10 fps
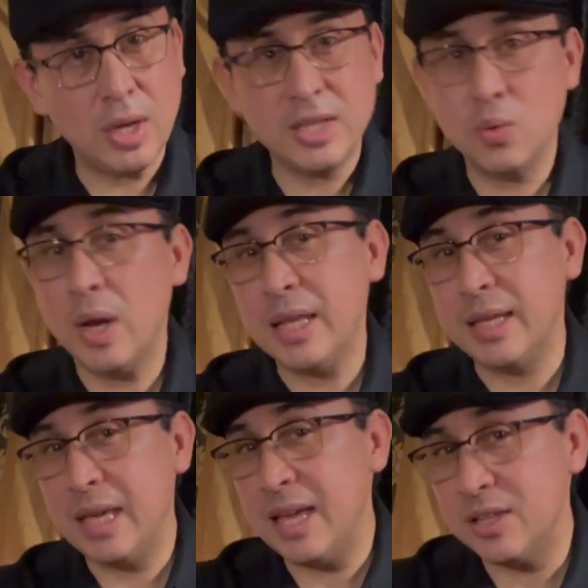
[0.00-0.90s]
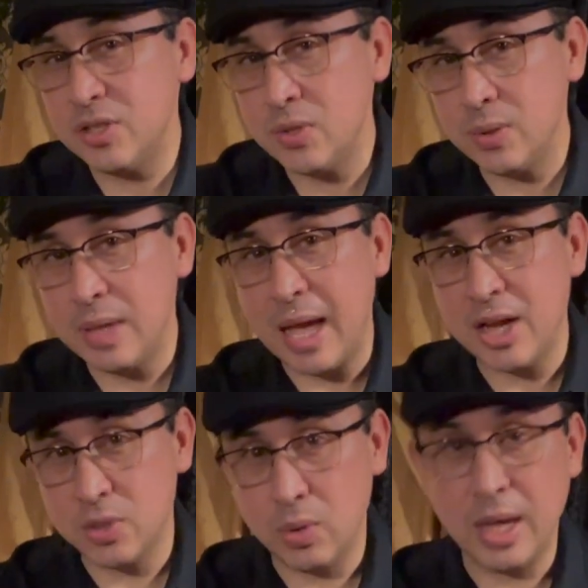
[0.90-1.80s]
I just want to get to the
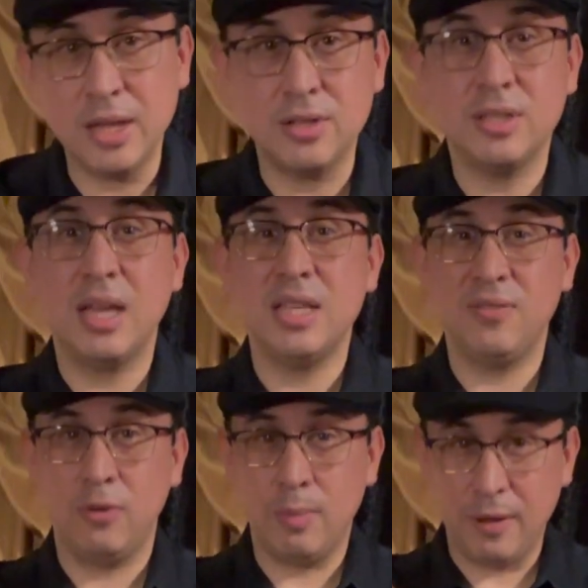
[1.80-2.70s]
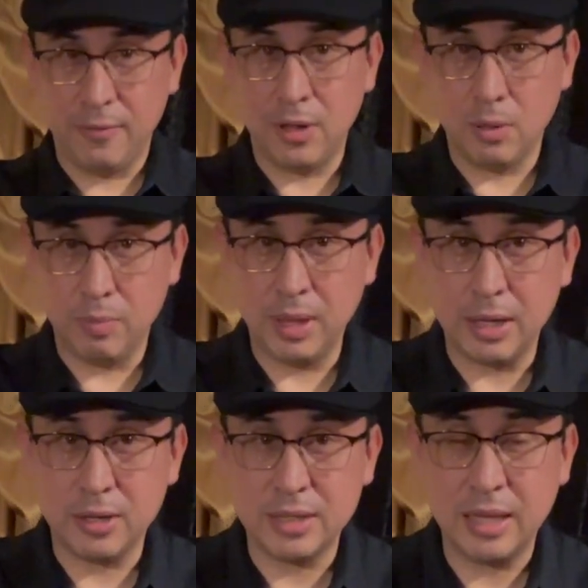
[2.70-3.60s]
actual exercise for my fellow
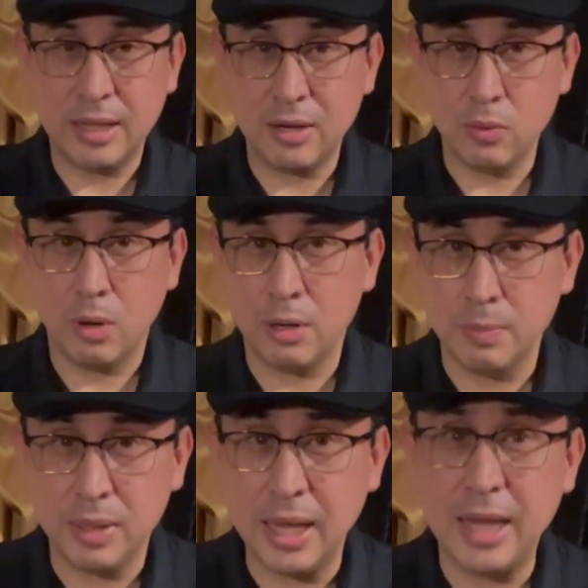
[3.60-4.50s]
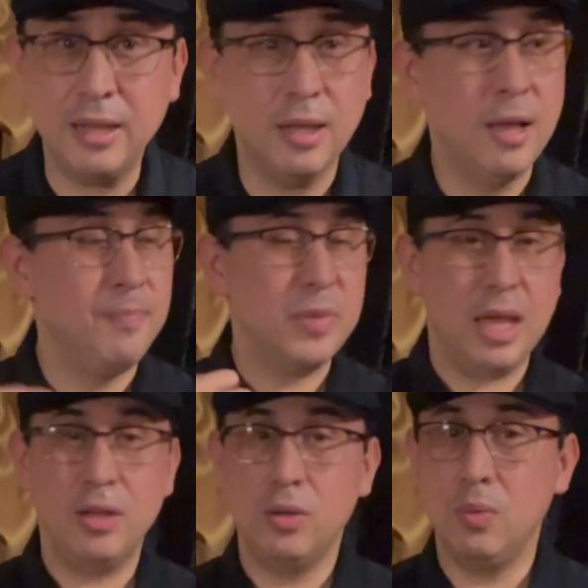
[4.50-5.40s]
players out there who are already playing
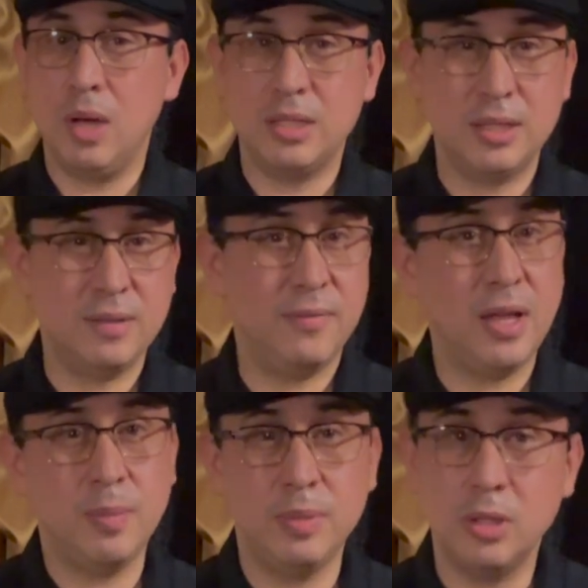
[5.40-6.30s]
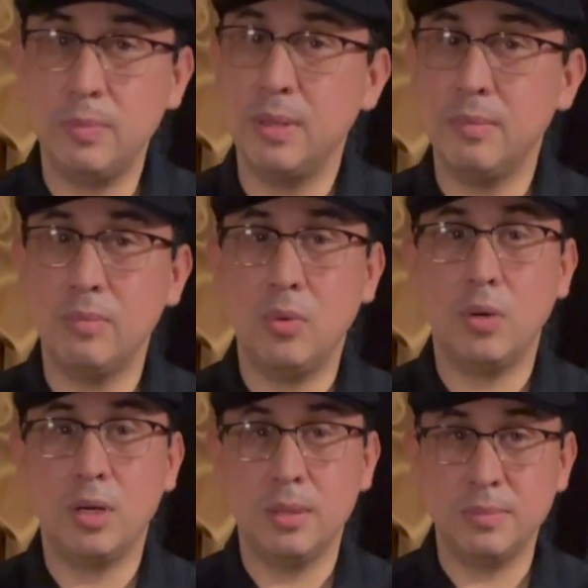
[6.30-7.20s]
and who want to develop a little bit
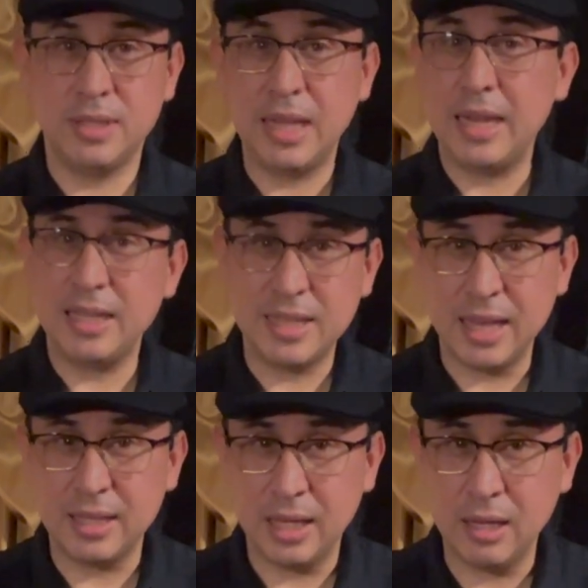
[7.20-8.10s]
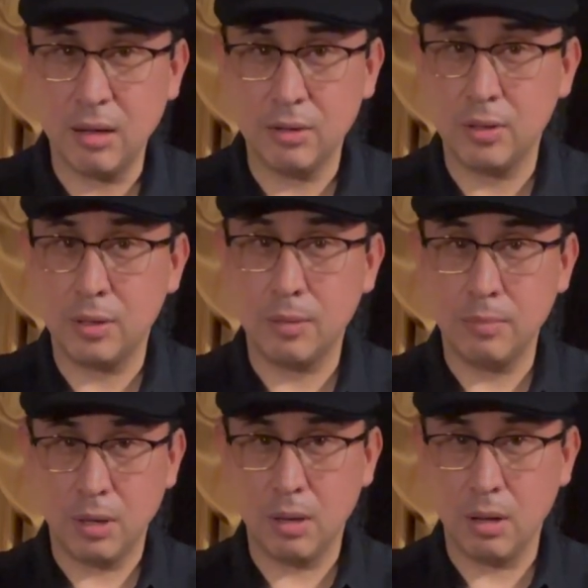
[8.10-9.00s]
more steady technique on their
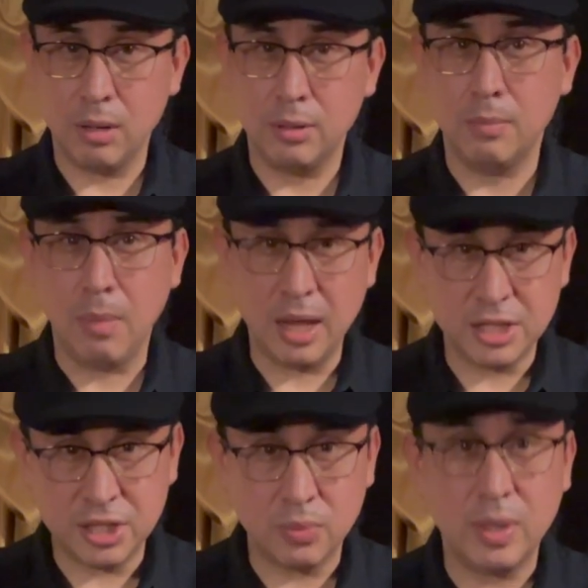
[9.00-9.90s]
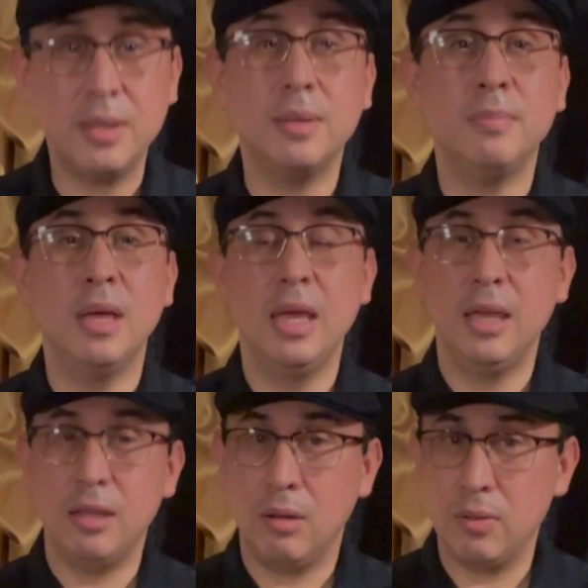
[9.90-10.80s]
marcha rhythm
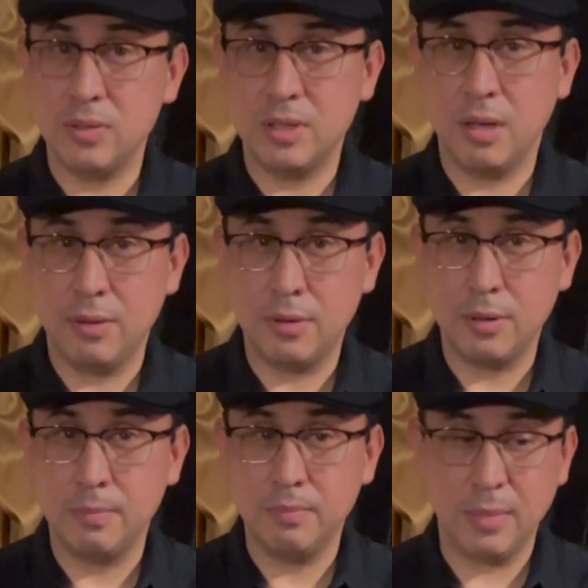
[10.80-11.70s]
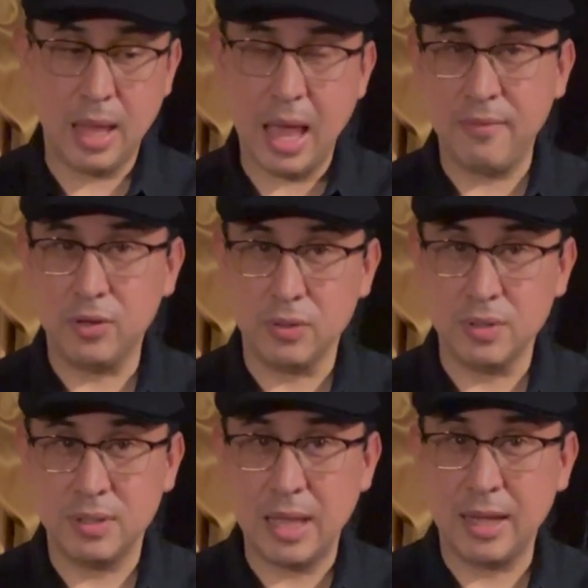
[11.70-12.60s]
and all those other
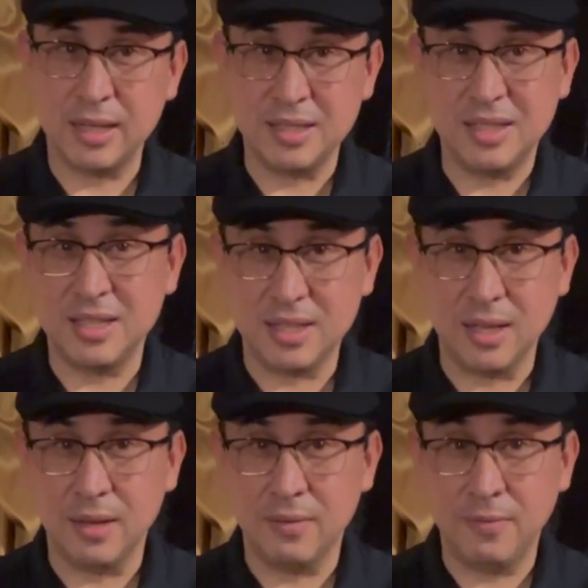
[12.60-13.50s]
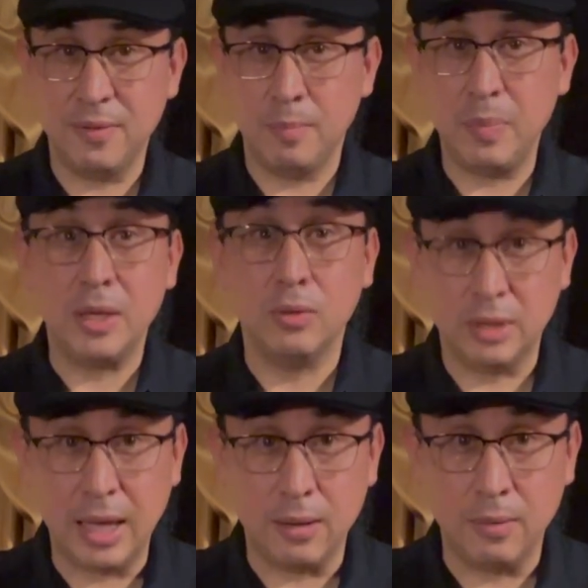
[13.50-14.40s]
avenues that consist of
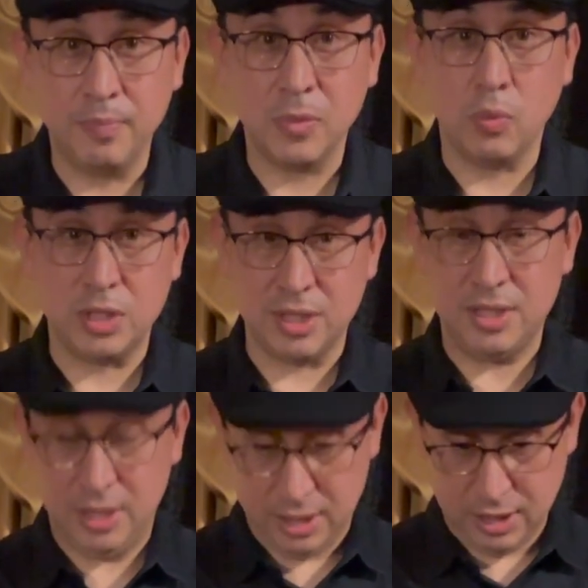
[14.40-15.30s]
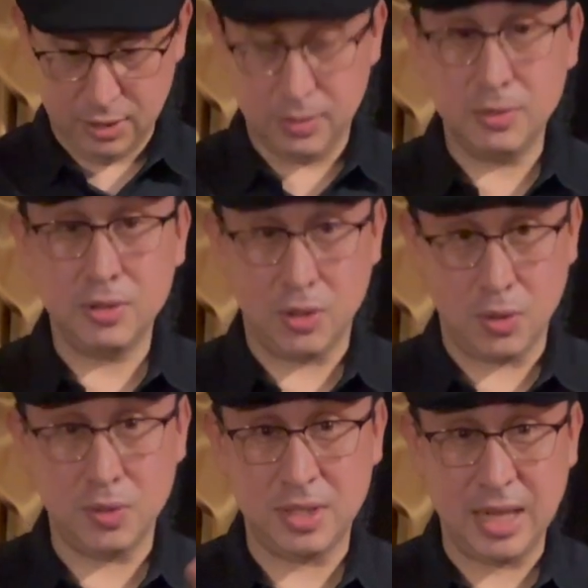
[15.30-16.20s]
picoteo, which is heel,
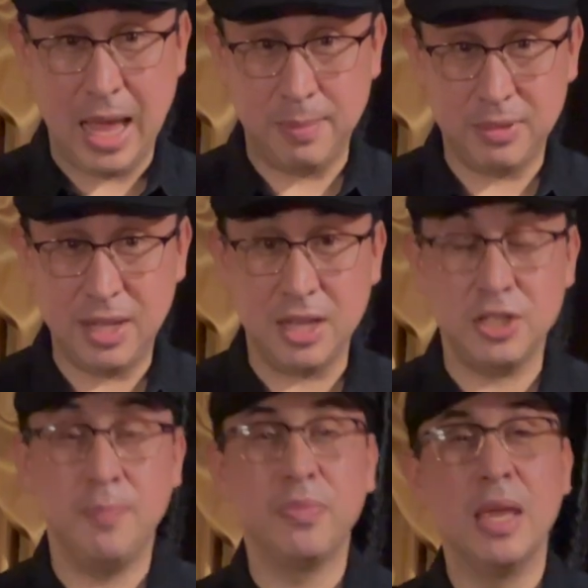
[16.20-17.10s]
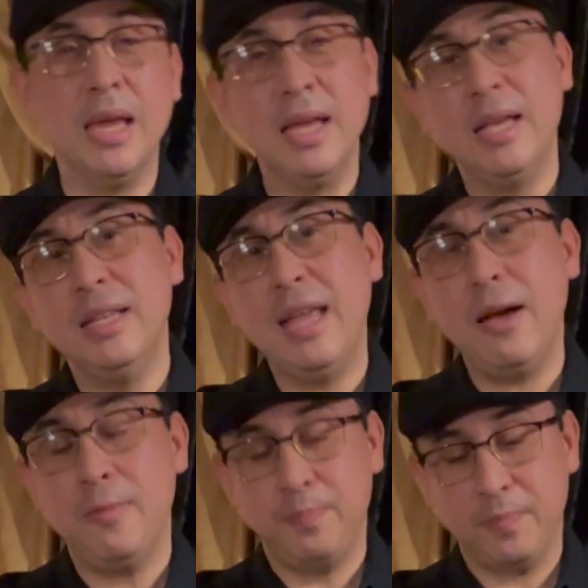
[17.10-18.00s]
toe, slap, touch. Now,